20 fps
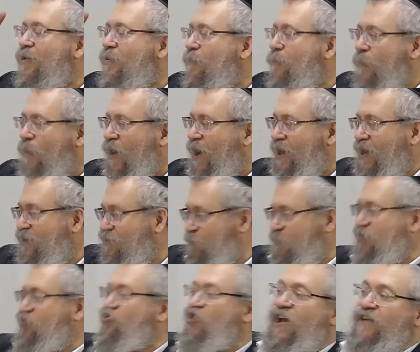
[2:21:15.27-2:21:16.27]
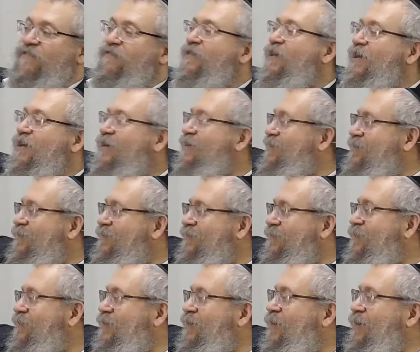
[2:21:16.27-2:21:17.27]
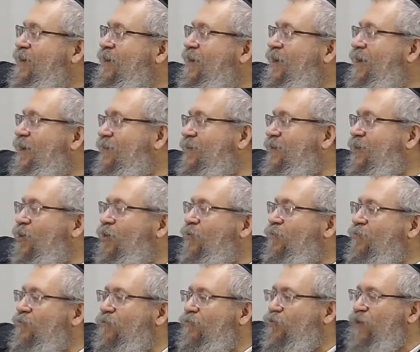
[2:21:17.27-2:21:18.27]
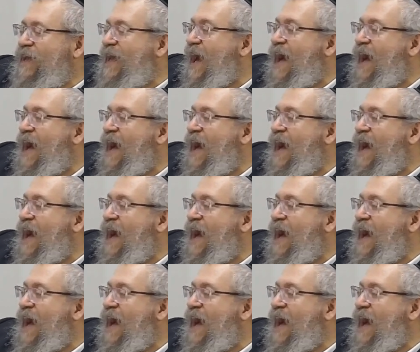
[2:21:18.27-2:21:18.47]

is we complete. We make down here be as